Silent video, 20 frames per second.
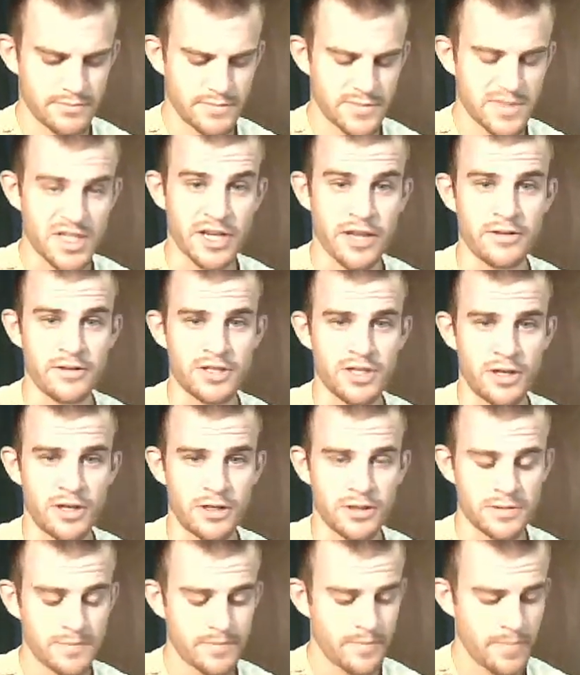It's another song.
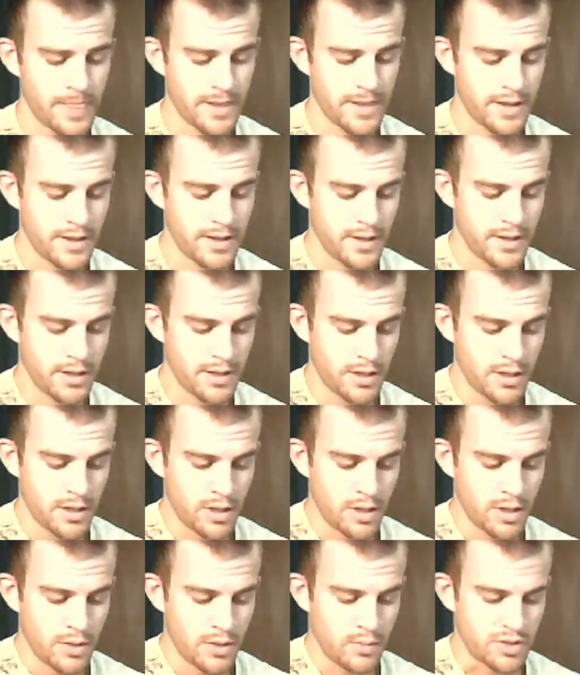
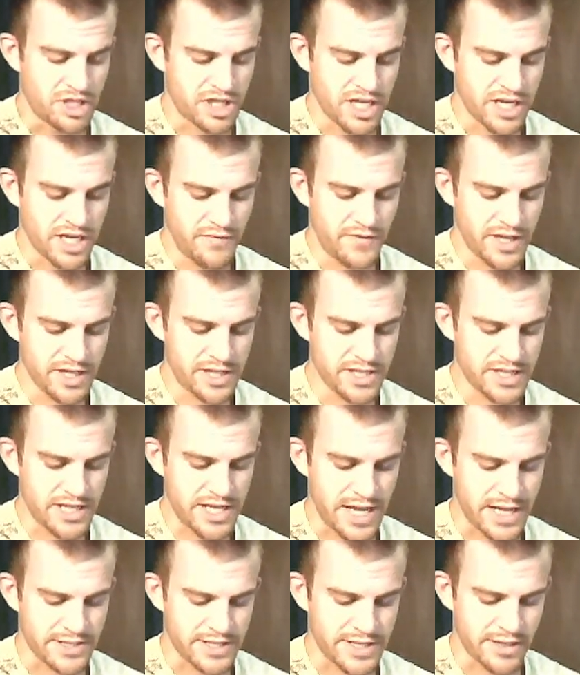When she had finished
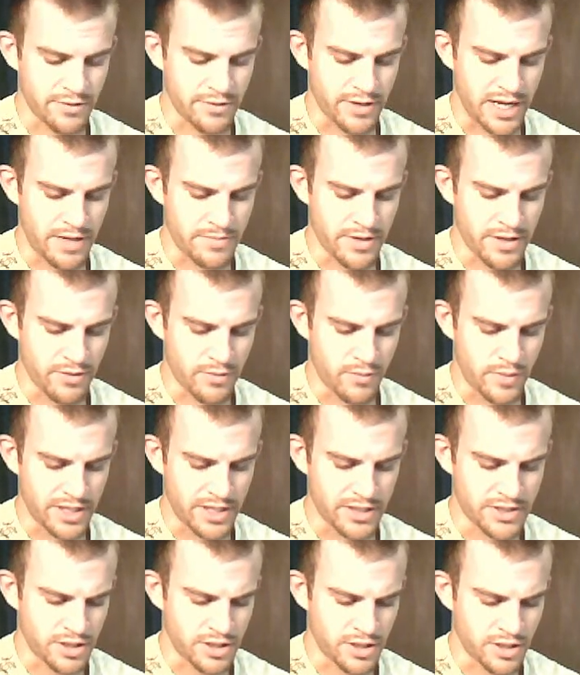dancing, grandmother
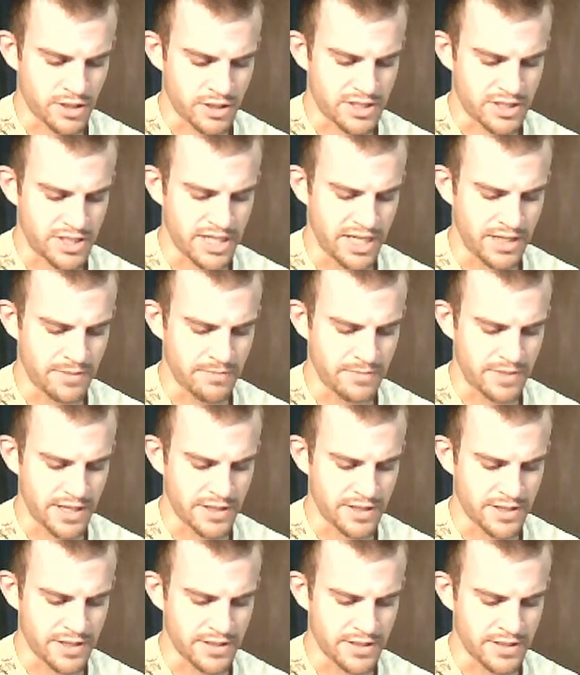went to her seat by
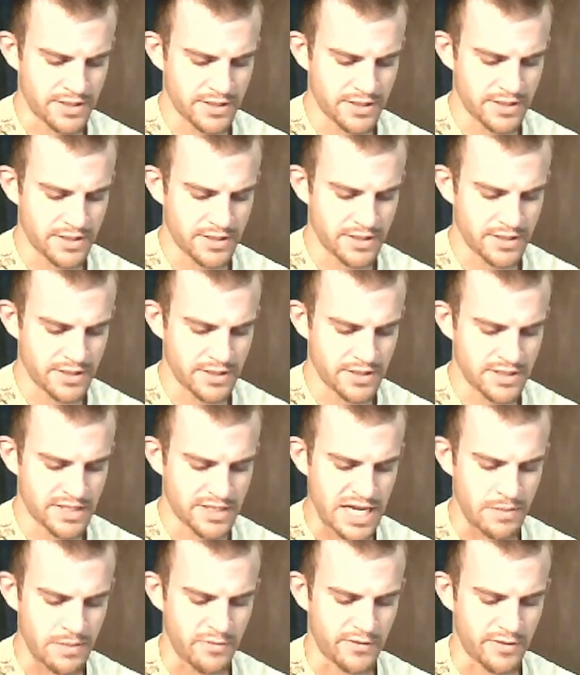the
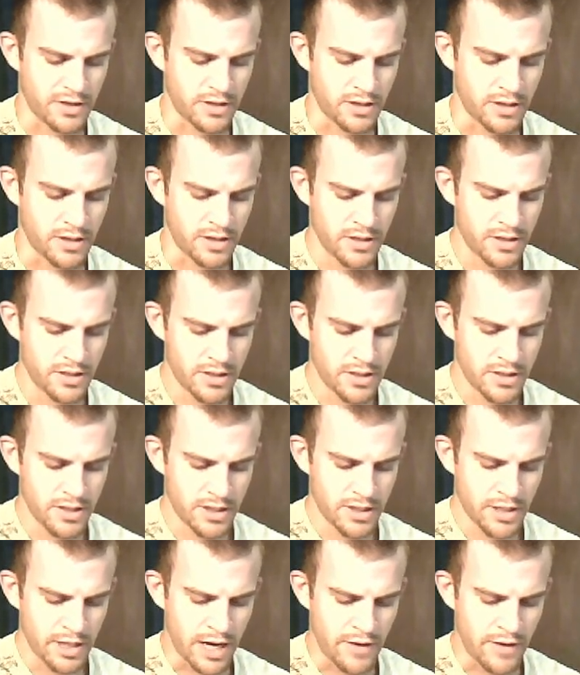samovar.
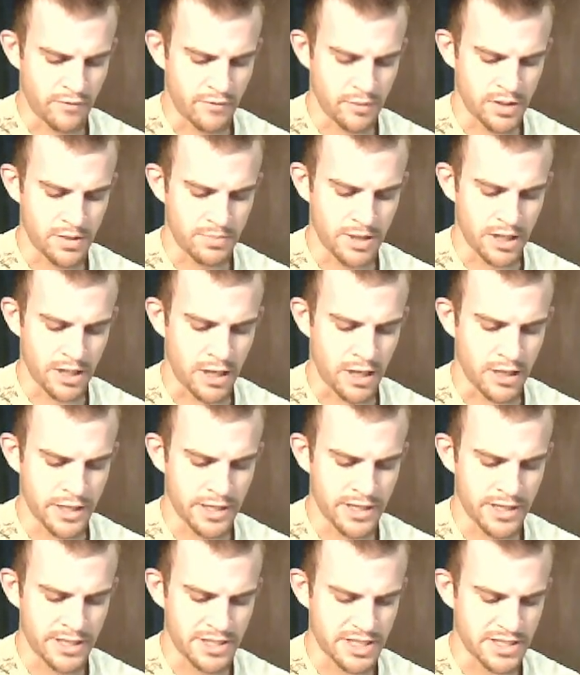Everyone
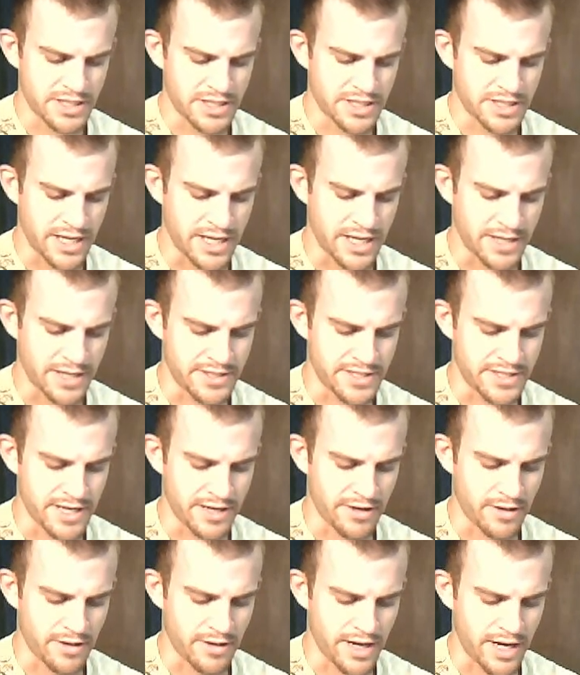applauded, and she said,
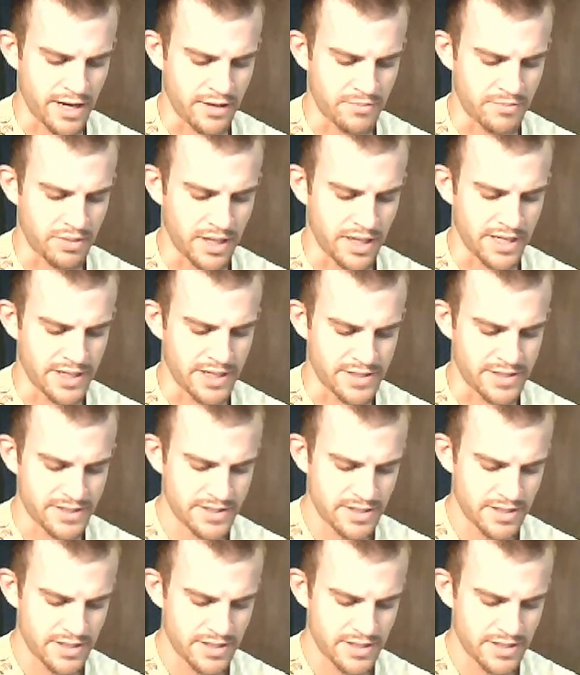setting her hair in place,